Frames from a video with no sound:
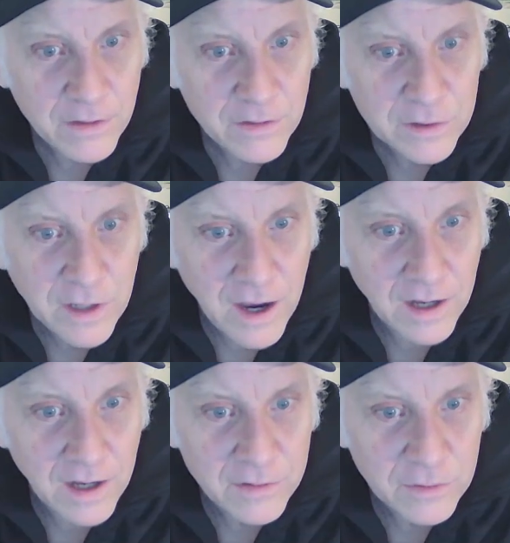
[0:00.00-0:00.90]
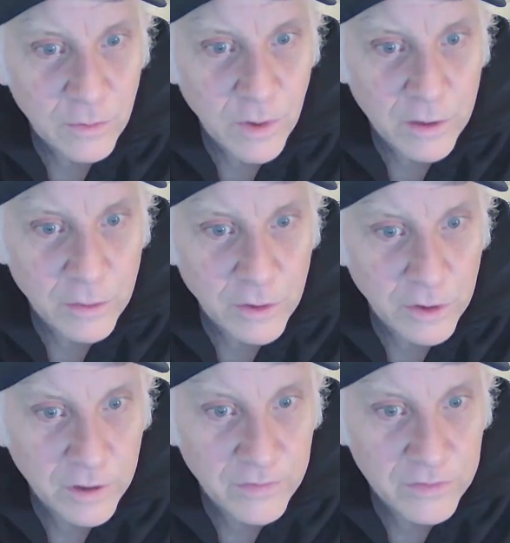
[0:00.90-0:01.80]
And this guy is the one
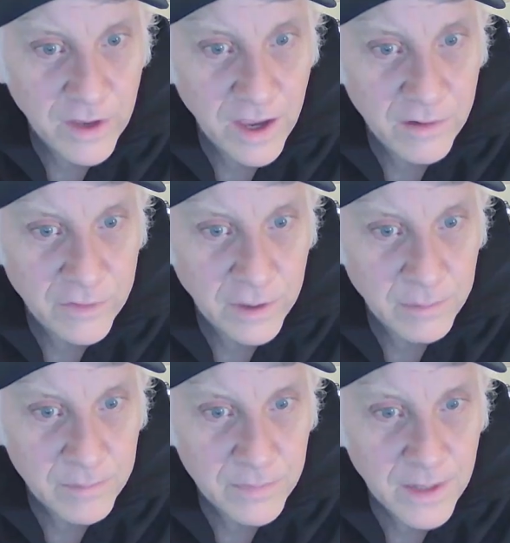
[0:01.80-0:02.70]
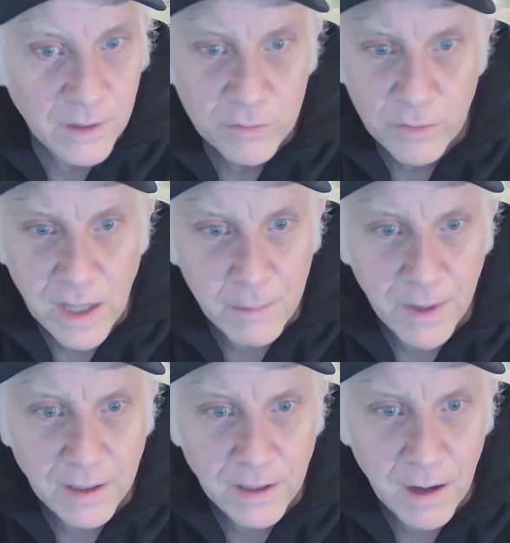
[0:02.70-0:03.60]
who could have saved him. That's what
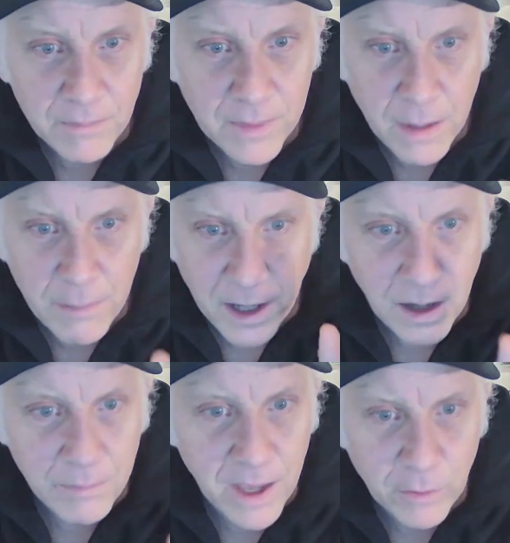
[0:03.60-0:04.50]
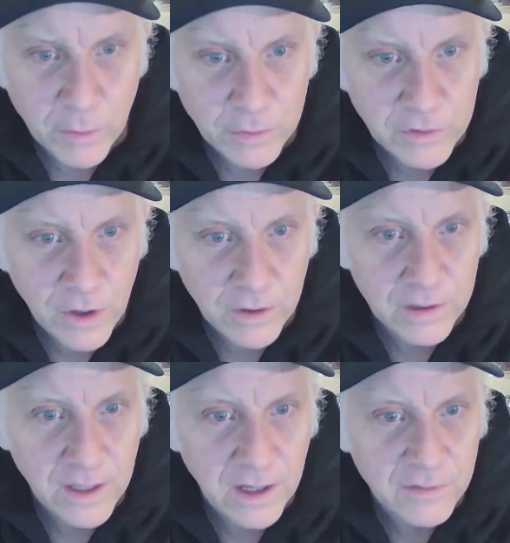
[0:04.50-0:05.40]
they make up. They make up that whole
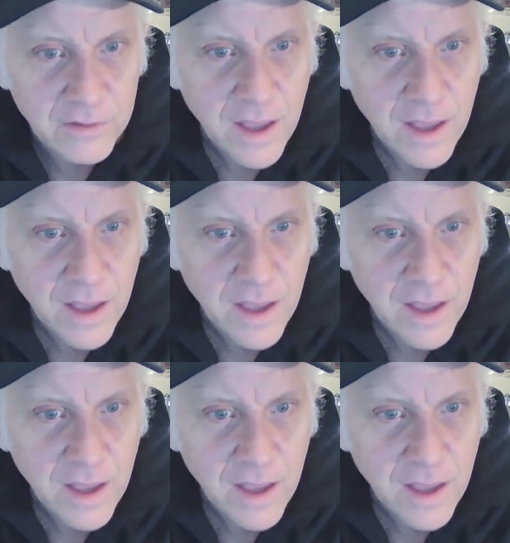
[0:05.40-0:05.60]
song and